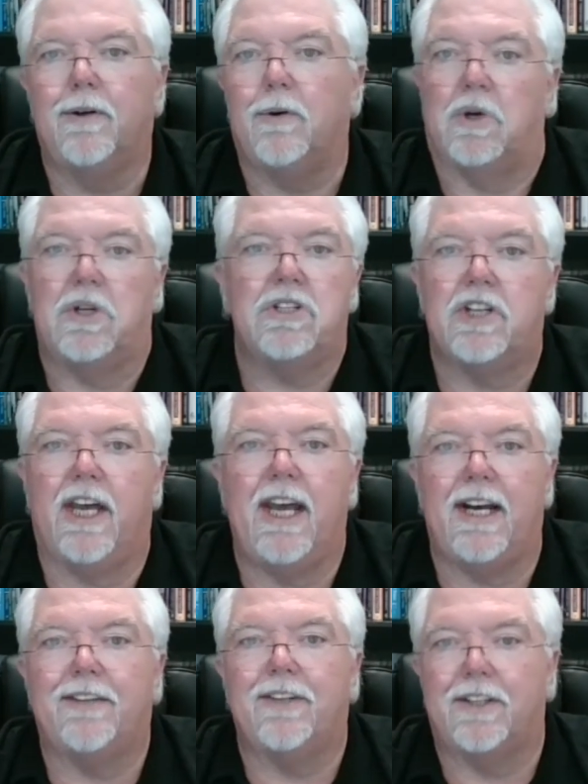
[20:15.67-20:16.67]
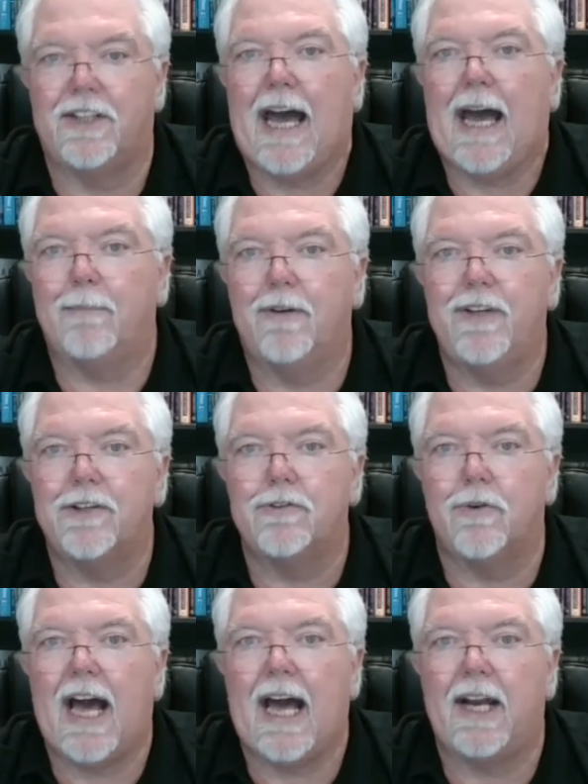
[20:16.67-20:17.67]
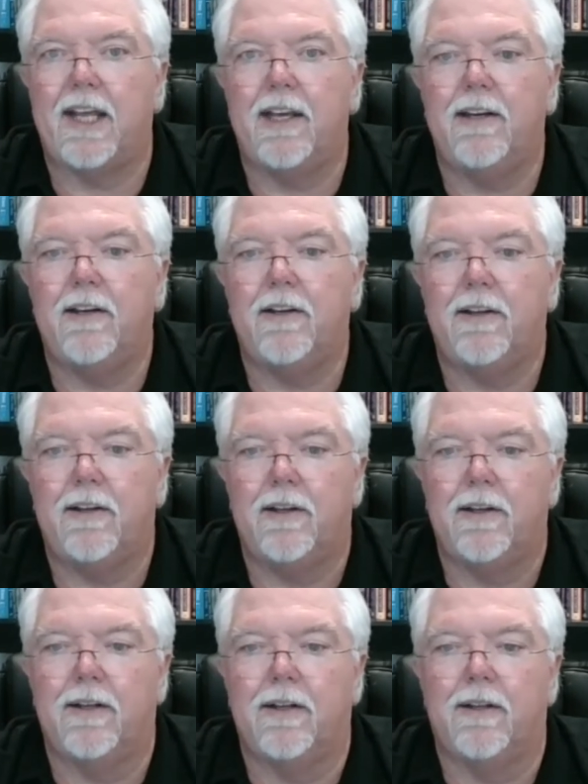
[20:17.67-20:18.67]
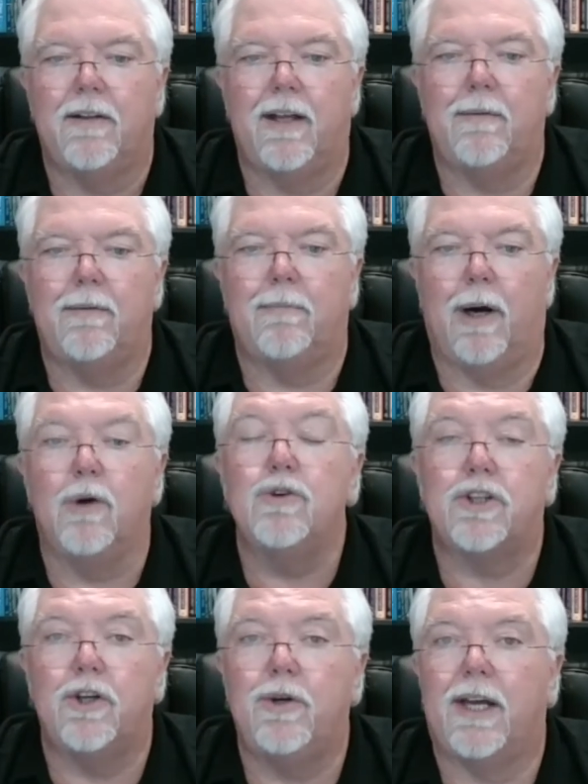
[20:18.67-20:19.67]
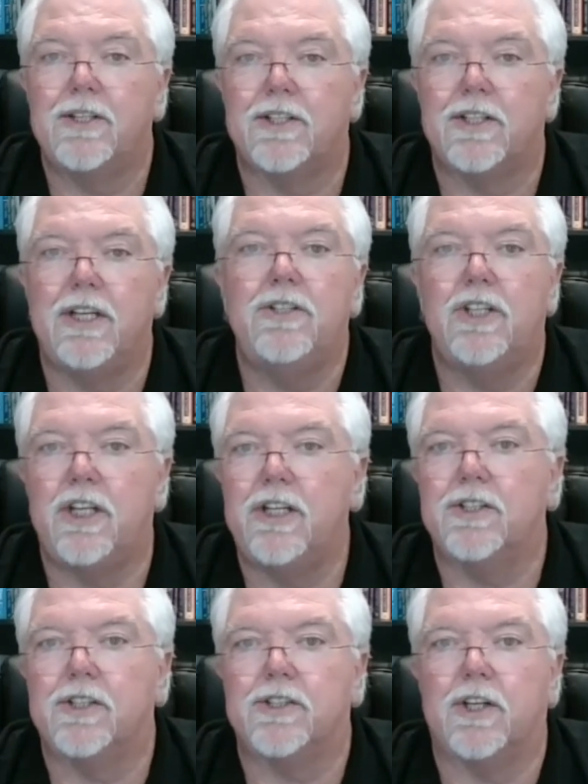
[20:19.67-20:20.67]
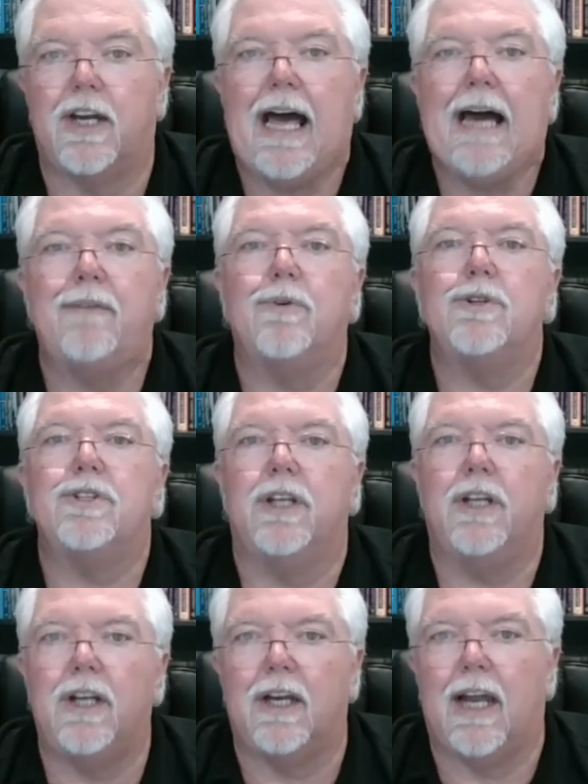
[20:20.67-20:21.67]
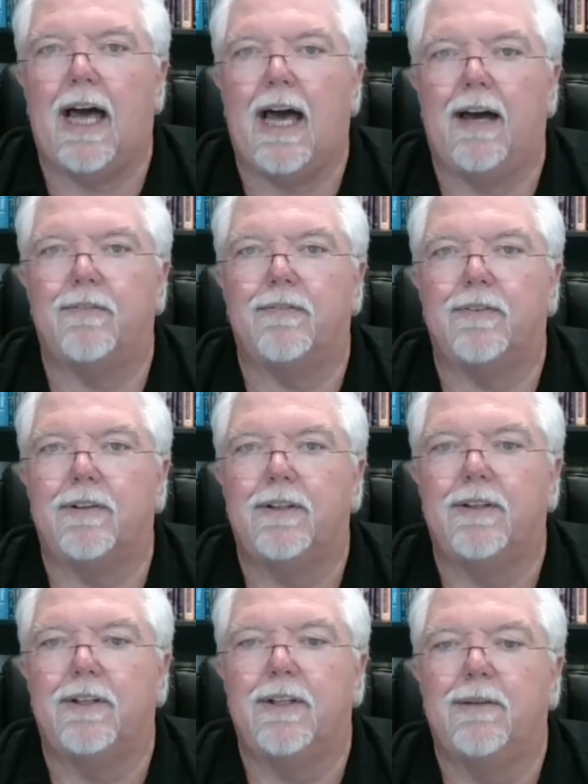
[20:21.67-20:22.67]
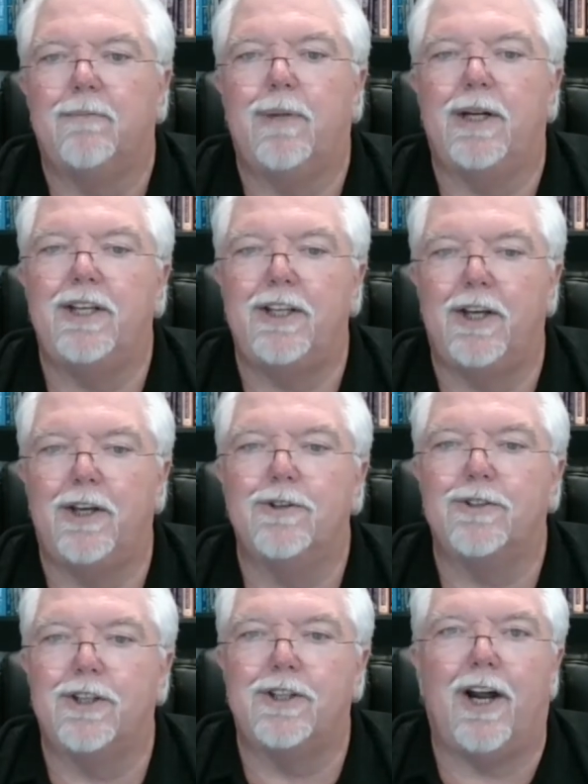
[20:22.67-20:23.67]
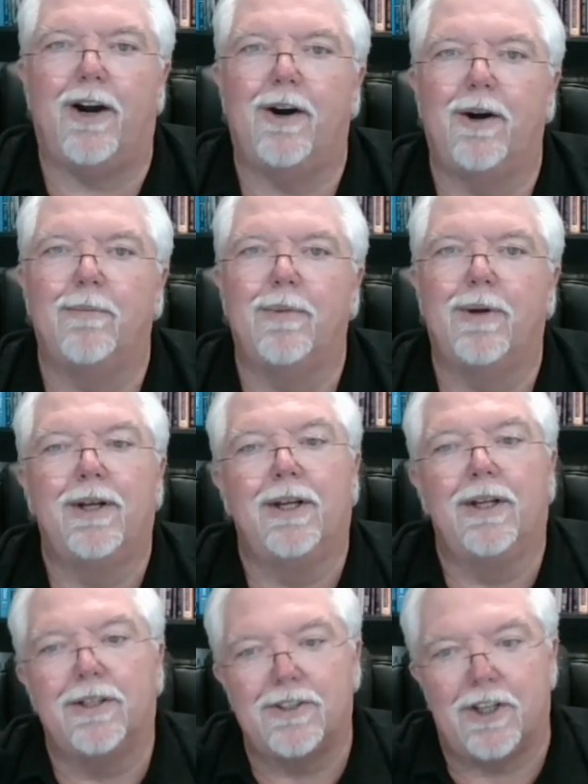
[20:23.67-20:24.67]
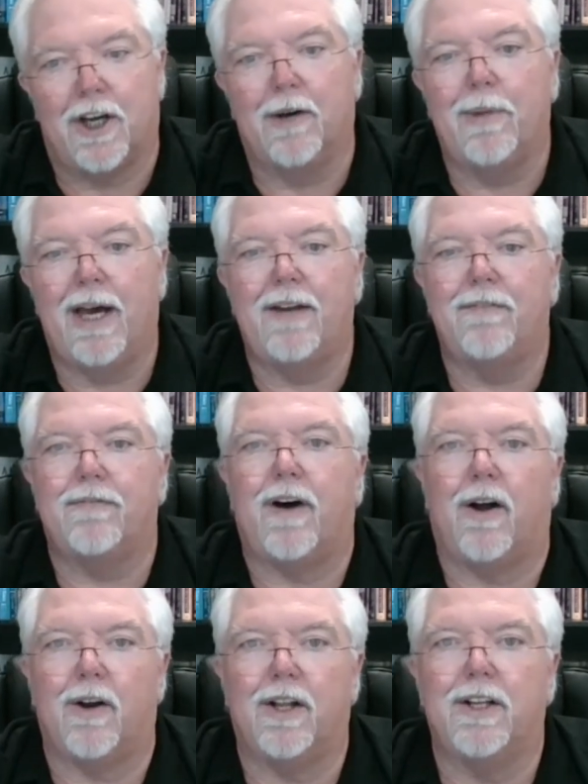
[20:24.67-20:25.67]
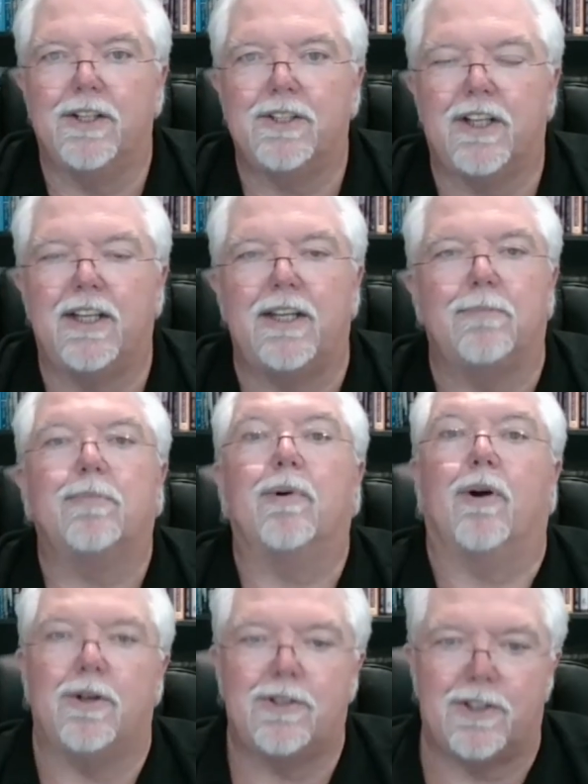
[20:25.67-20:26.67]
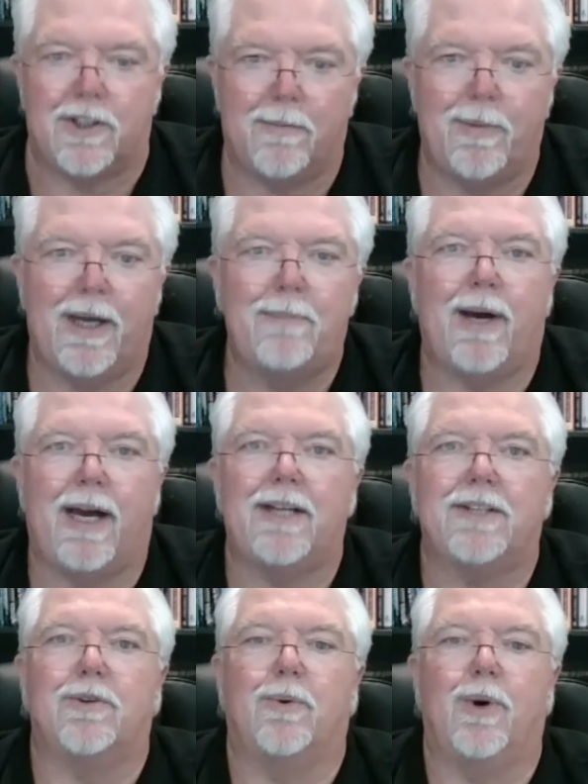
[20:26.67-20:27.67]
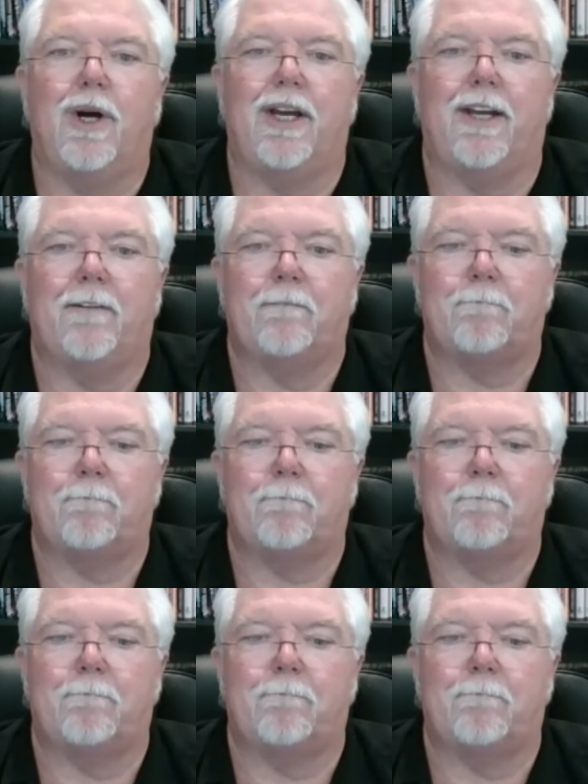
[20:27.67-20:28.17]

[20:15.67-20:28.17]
What he's saying at the time of his writing, that most who had seen Jesus alive were still alive. But he used the term, some had fallen asleep, or some had passed away